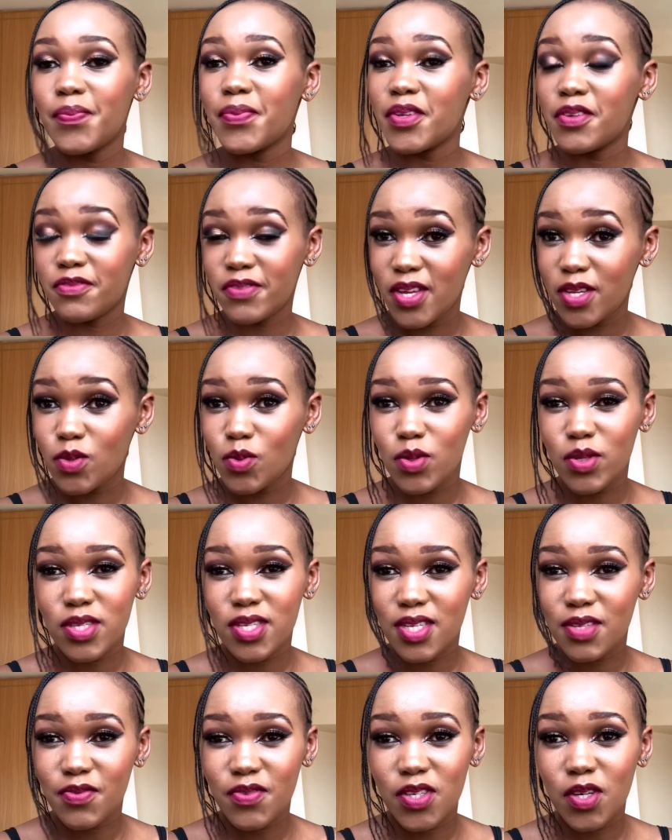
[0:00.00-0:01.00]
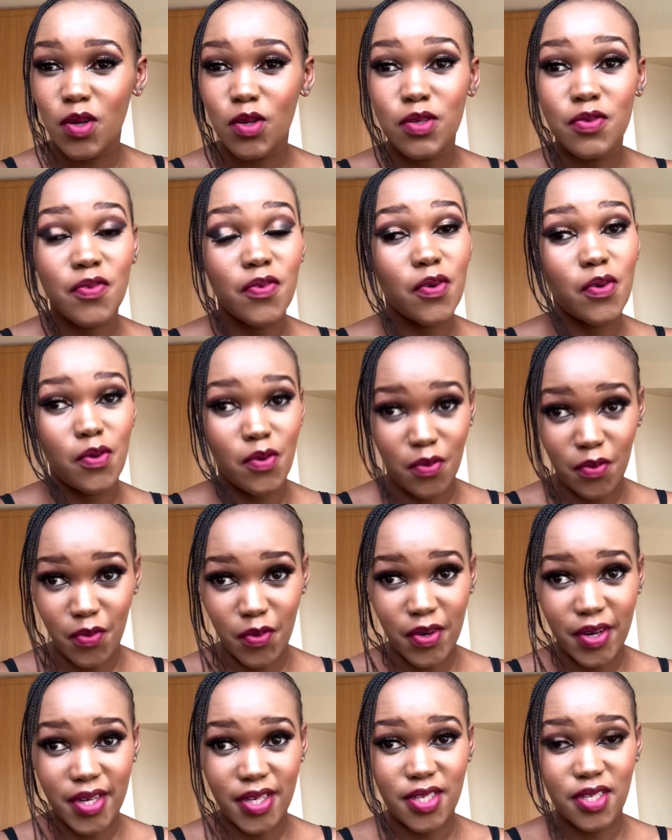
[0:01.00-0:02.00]
If that's what safety calls for, go for
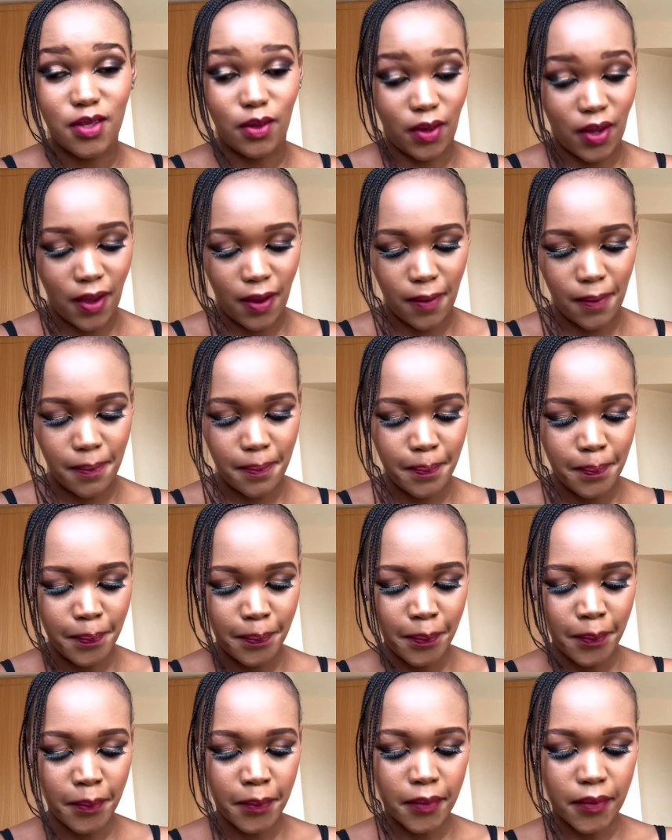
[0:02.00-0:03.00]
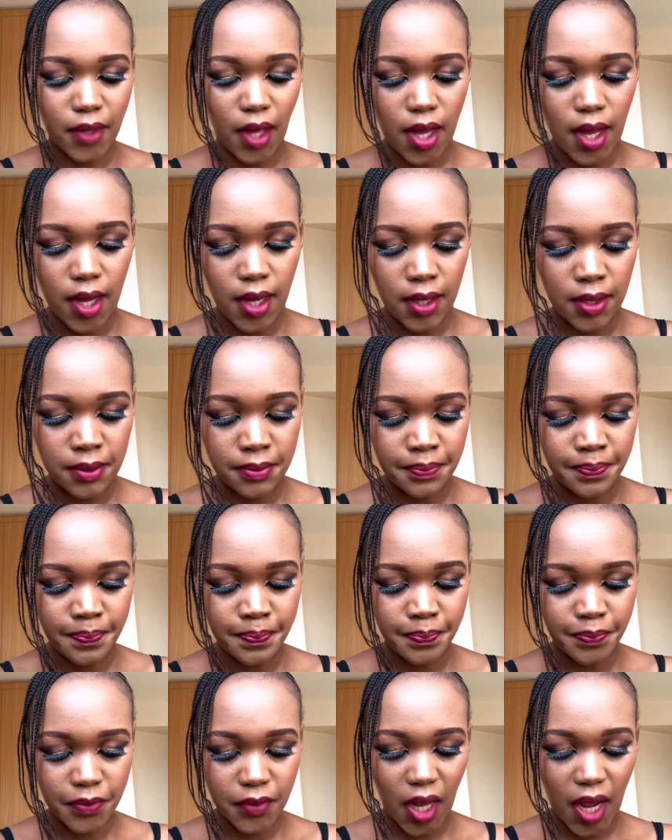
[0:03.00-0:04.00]
it. Okay,
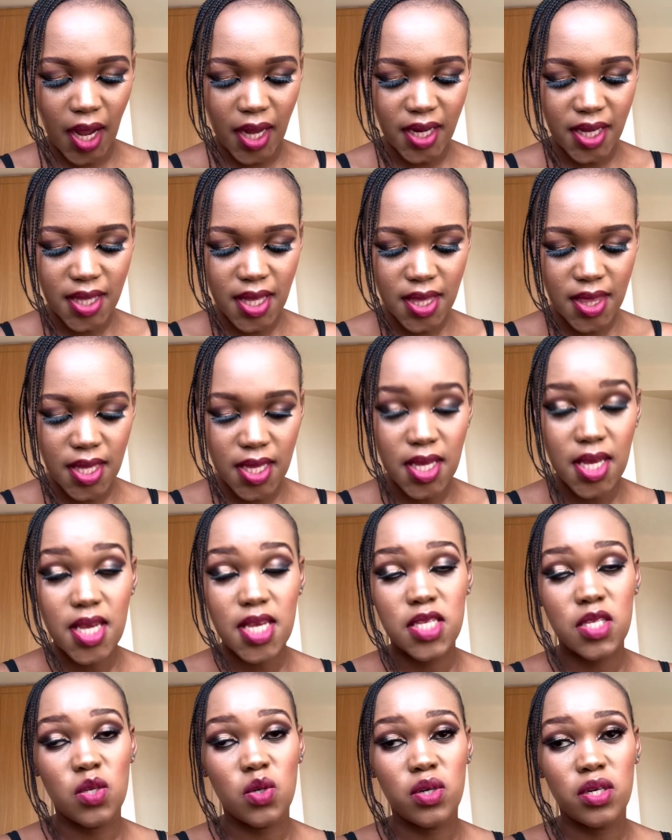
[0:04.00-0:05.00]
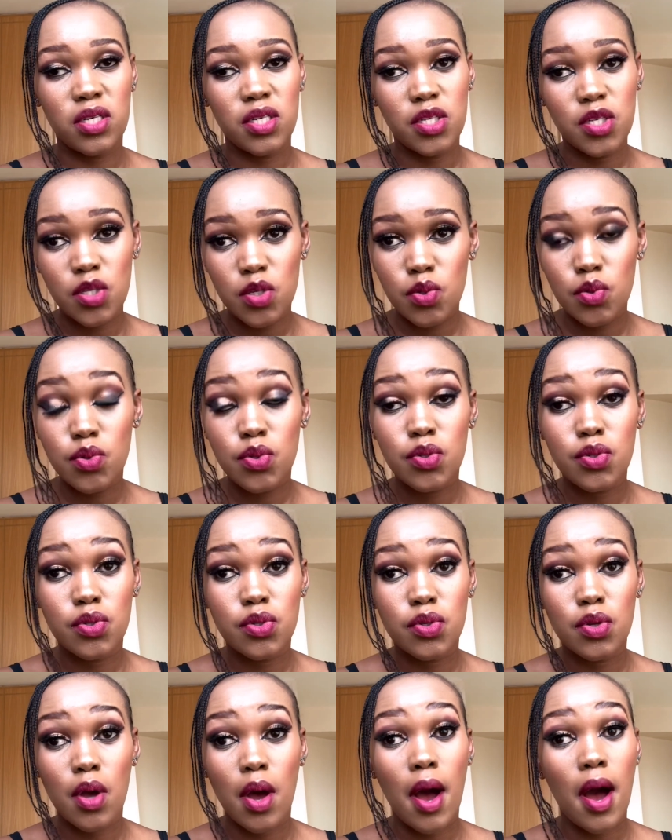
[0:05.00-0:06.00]
another thing is
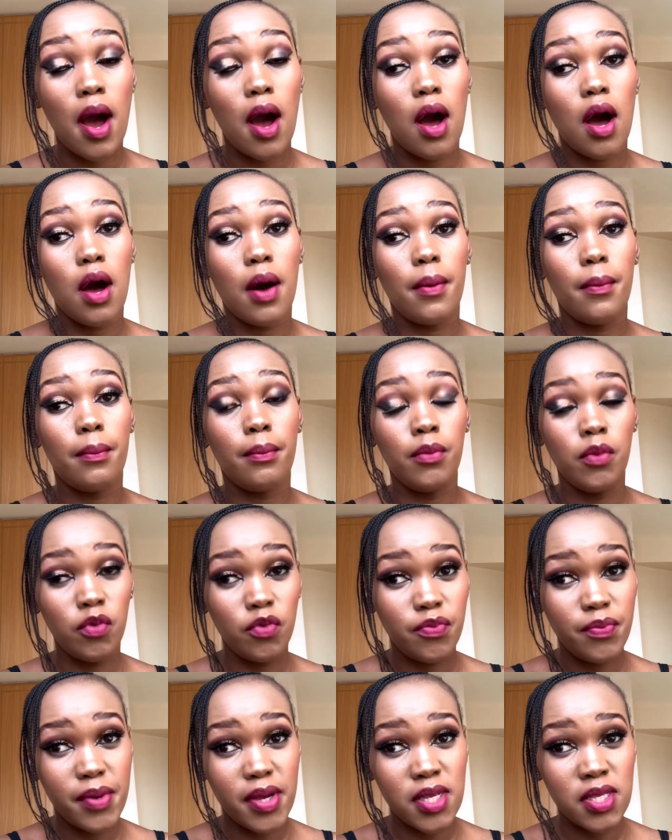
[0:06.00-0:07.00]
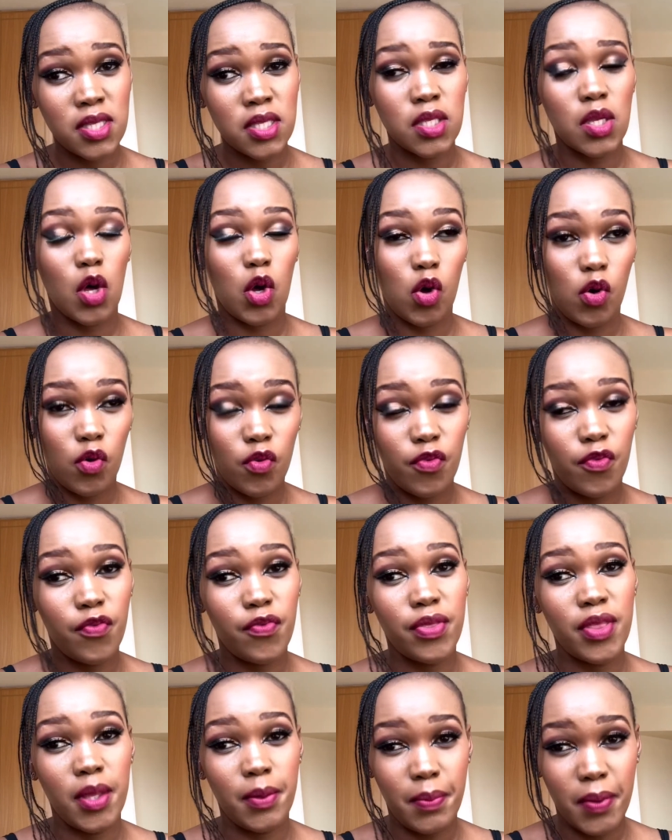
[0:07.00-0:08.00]
reduced movements of
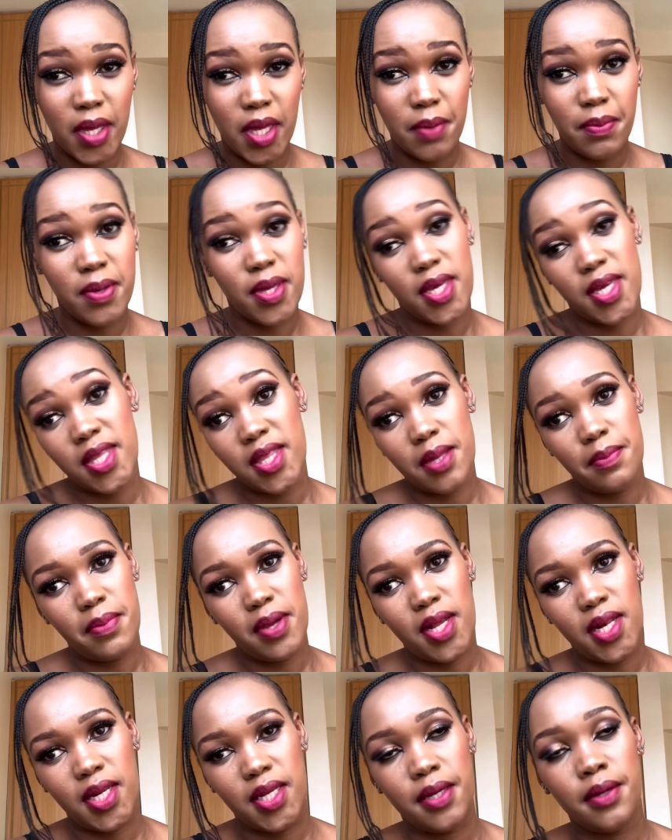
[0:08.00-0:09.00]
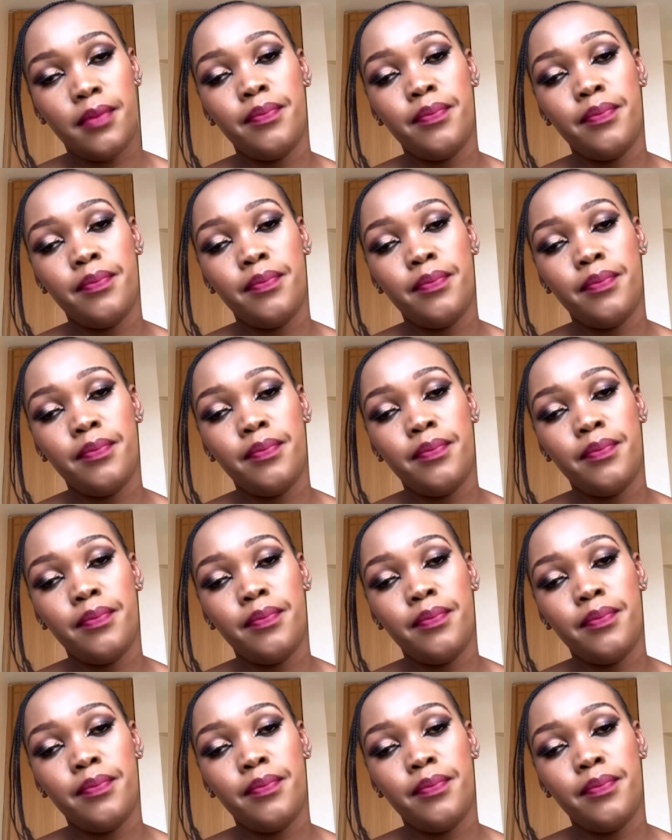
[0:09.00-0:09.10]
the baby in the belly.